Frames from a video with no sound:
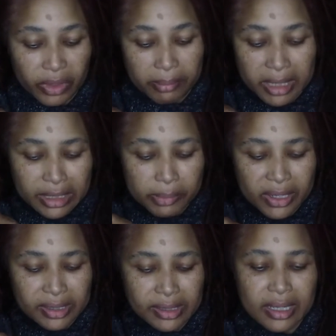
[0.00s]
The meat's
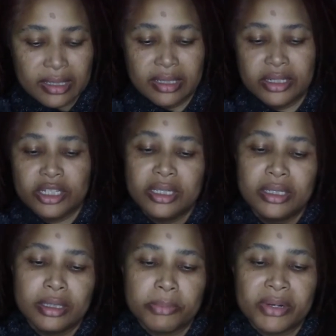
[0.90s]
processed, the
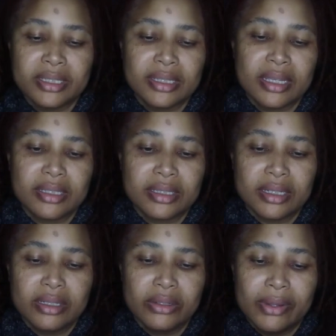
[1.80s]
cheese is processed,
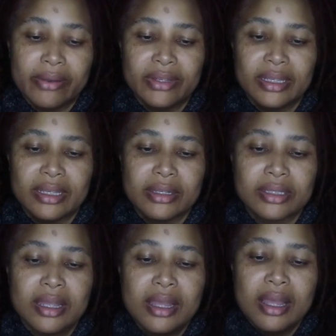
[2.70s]
everything else.
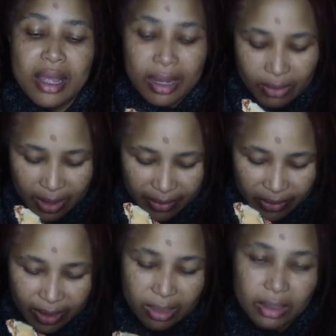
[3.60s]
I don't
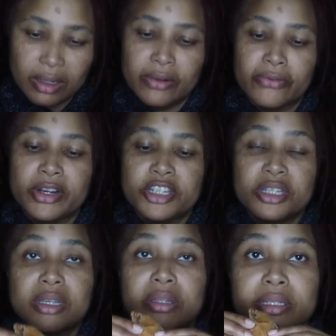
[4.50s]
have a fresh
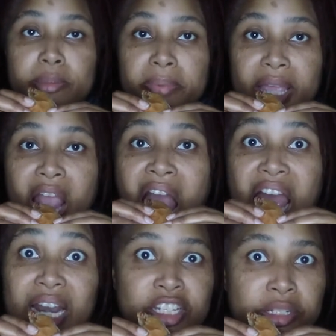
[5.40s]
thing on this plate,
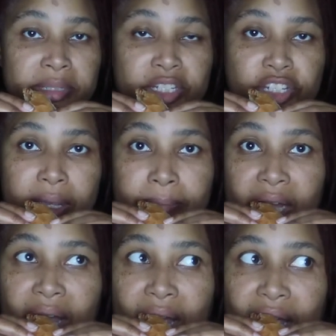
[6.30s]
and I should be ashamed.
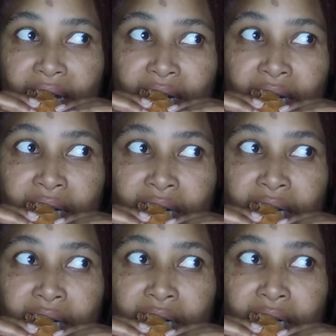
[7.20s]
And
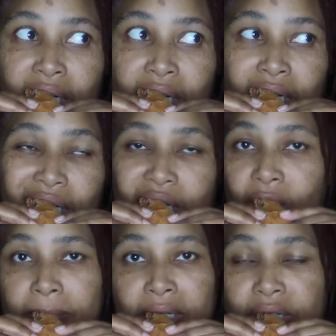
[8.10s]
no,
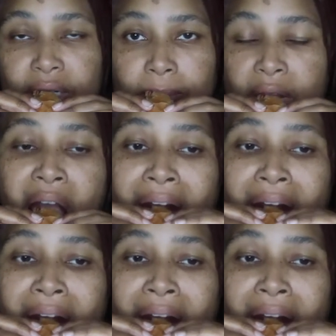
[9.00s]
I'm not ashamed.